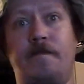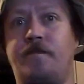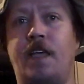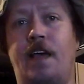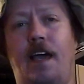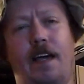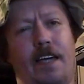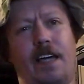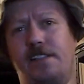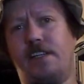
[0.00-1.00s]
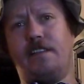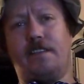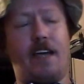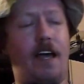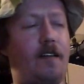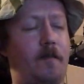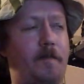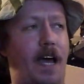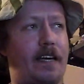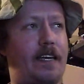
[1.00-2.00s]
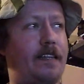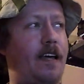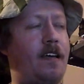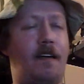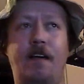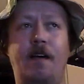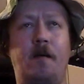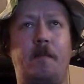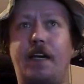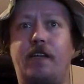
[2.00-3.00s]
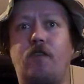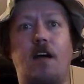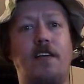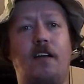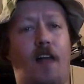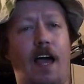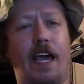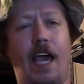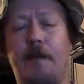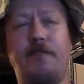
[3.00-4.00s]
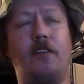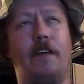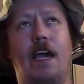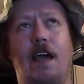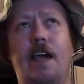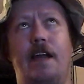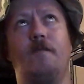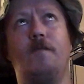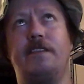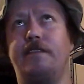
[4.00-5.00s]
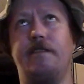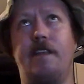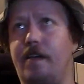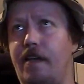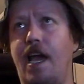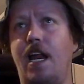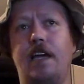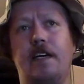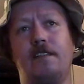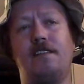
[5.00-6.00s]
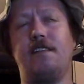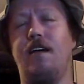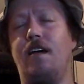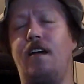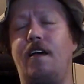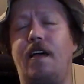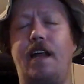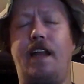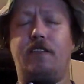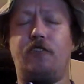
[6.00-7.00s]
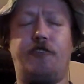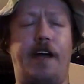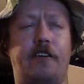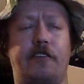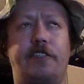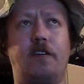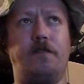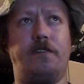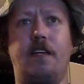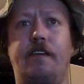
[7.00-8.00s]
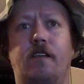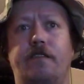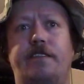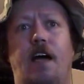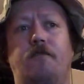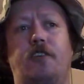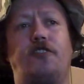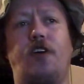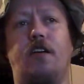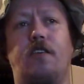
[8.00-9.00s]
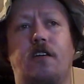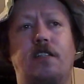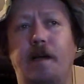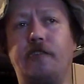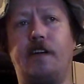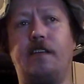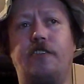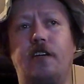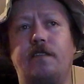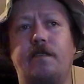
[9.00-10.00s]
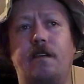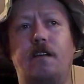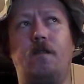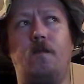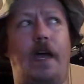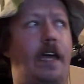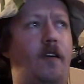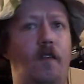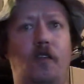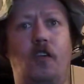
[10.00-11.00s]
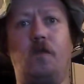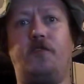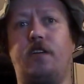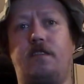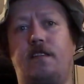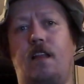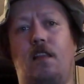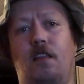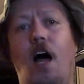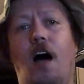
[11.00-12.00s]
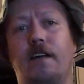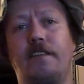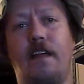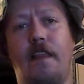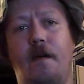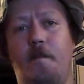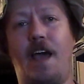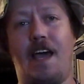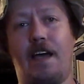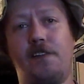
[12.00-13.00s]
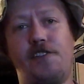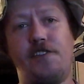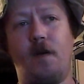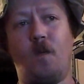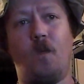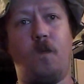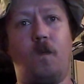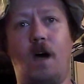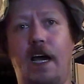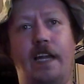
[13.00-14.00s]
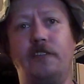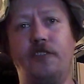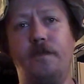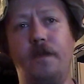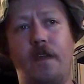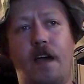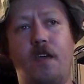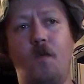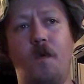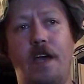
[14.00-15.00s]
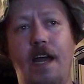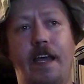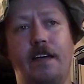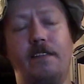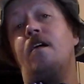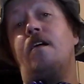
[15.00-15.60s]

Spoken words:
Yeah, in case you couldn't tell, back in the Rock Tunnel, I absolutely hate it when the idiot trainers use, self-destruct or Explosion. It's just, wait, you just lost the match. Why did you do that, you idiot?